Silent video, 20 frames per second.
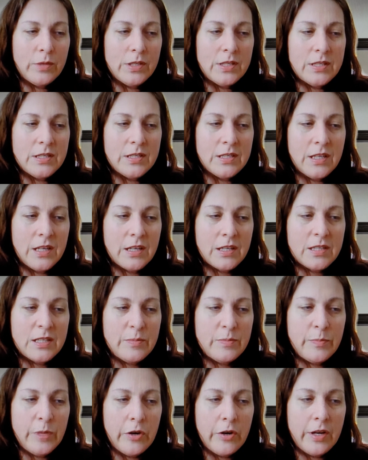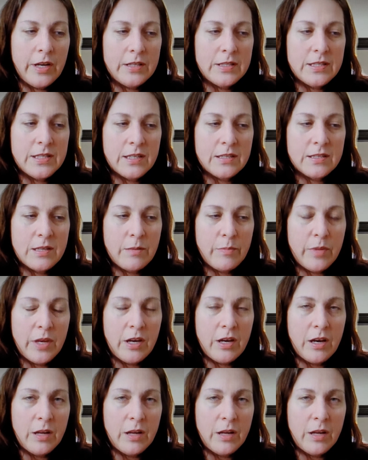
was experiencing something